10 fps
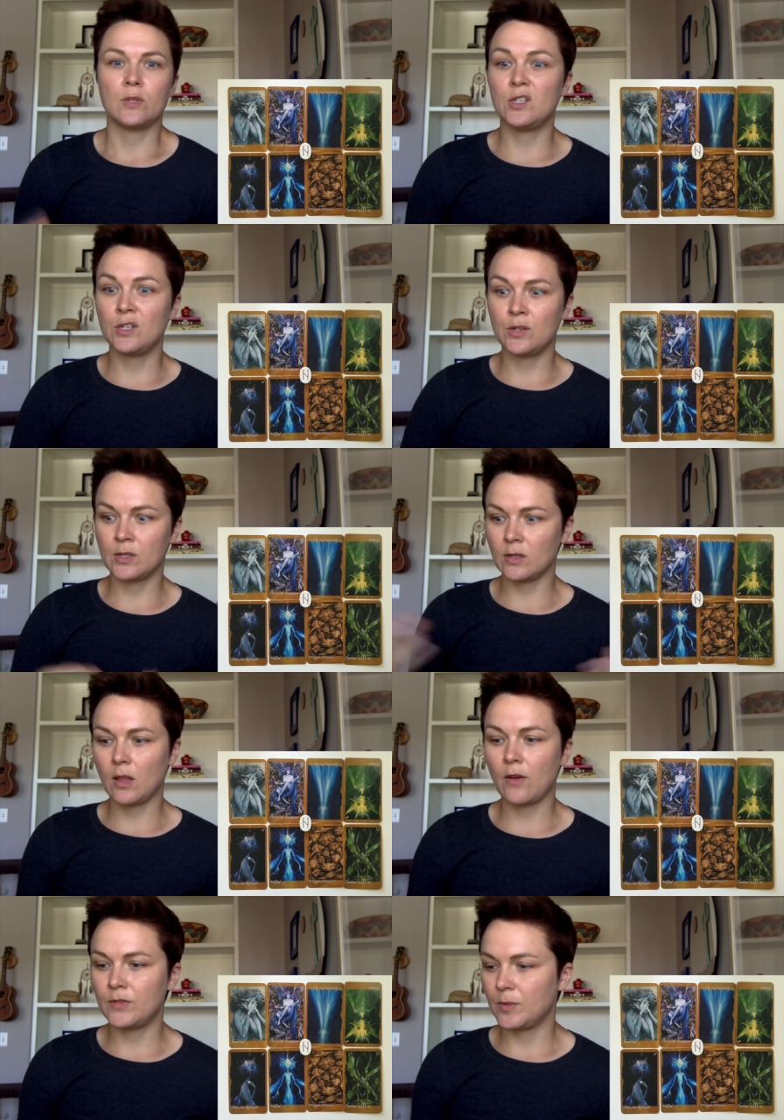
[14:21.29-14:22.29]
Did you just
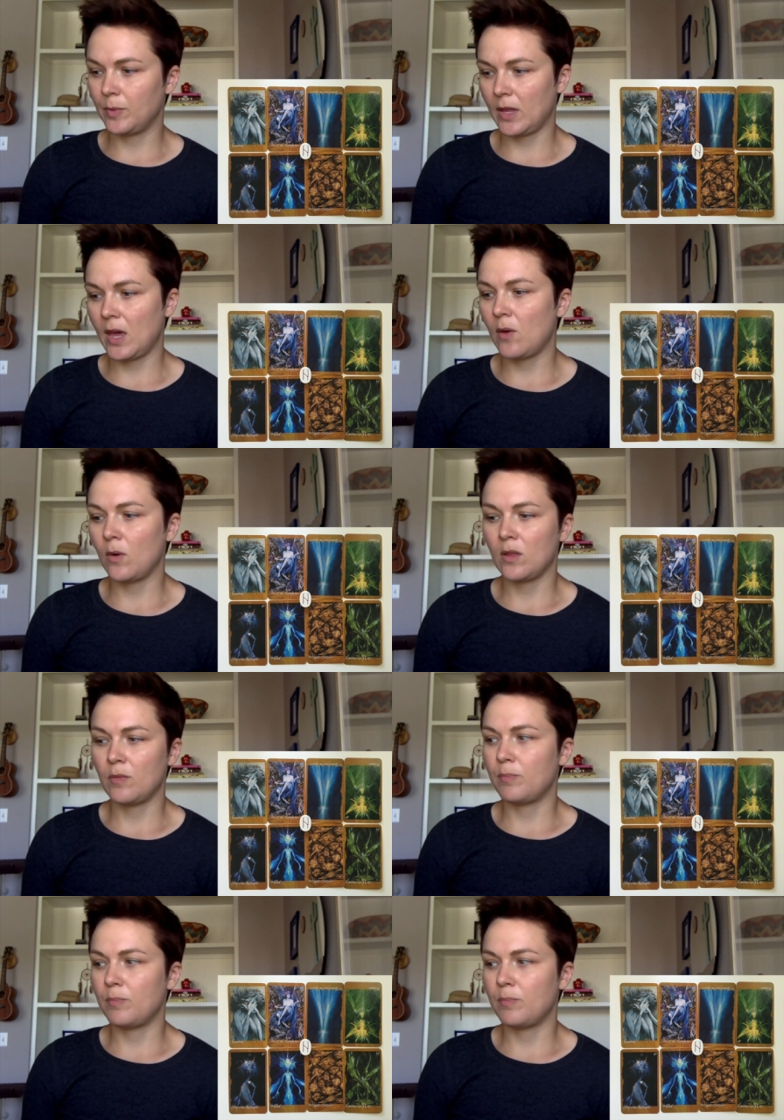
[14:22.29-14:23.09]
love to play with